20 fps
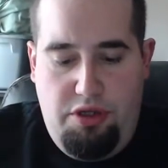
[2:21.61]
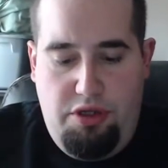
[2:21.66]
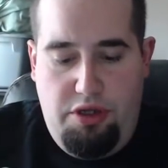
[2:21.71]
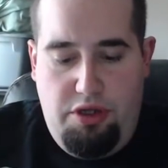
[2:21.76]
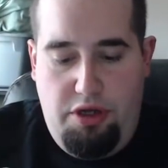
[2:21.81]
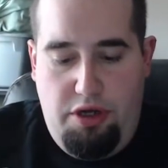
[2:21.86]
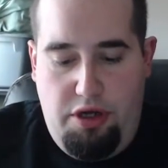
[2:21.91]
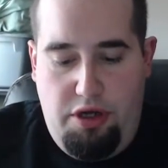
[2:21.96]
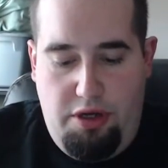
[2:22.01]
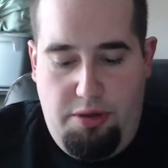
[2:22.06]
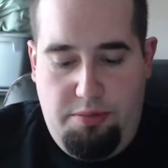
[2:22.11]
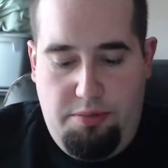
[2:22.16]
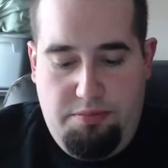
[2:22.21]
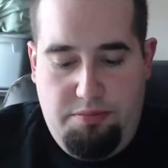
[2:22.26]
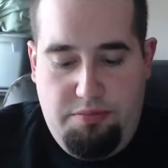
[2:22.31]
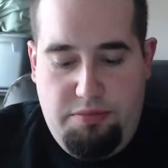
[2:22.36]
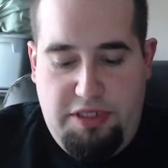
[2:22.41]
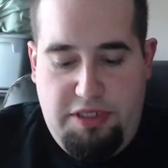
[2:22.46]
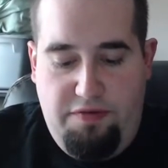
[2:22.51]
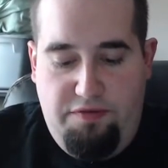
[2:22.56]

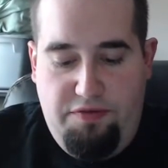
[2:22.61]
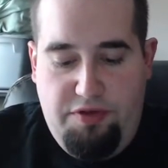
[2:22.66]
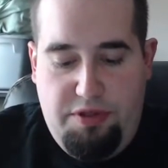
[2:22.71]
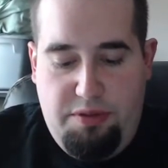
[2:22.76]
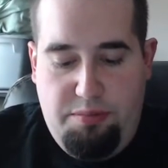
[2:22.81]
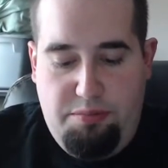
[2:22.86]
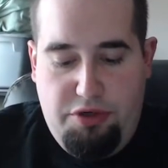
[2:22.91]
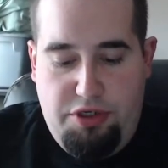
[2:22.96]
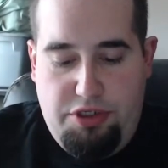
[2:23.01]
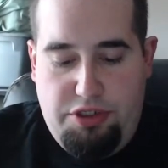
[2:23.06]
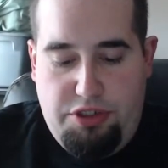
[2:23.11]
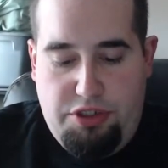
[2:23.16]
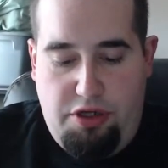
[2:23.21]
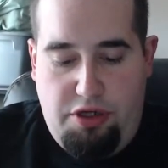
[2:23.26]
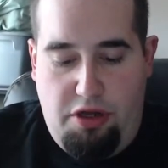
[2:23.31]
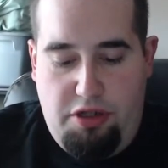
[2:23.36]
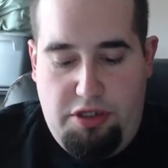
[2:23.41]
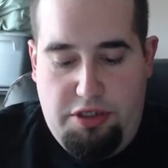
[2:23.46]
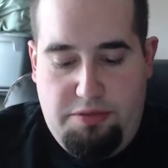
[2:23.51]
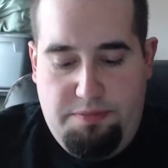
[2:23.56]
definitely pretty
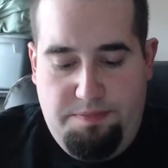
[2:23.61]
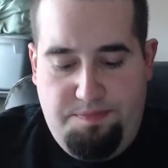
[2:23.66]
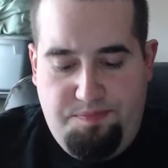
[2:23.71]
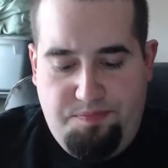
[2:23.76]
solid.